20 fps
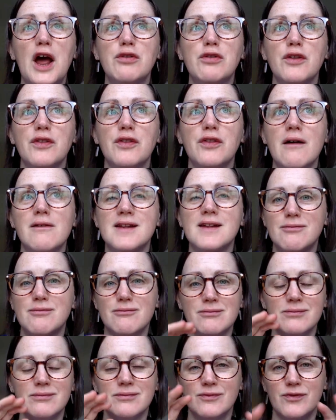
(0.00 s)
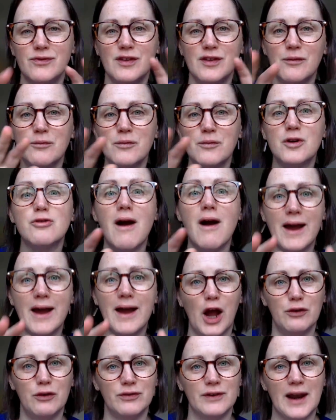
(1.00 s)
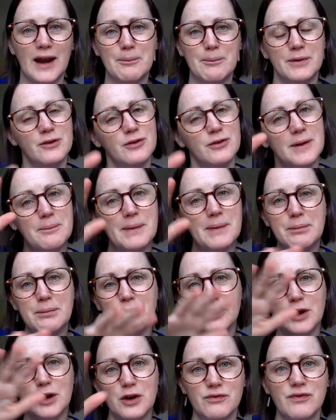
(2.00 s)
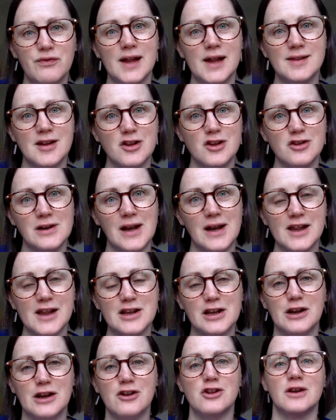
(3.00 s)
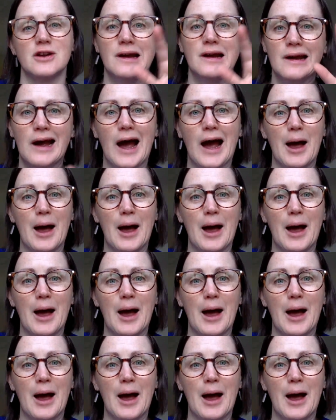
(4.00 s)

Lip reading: know that there are some great overlap between people who face digital exclusion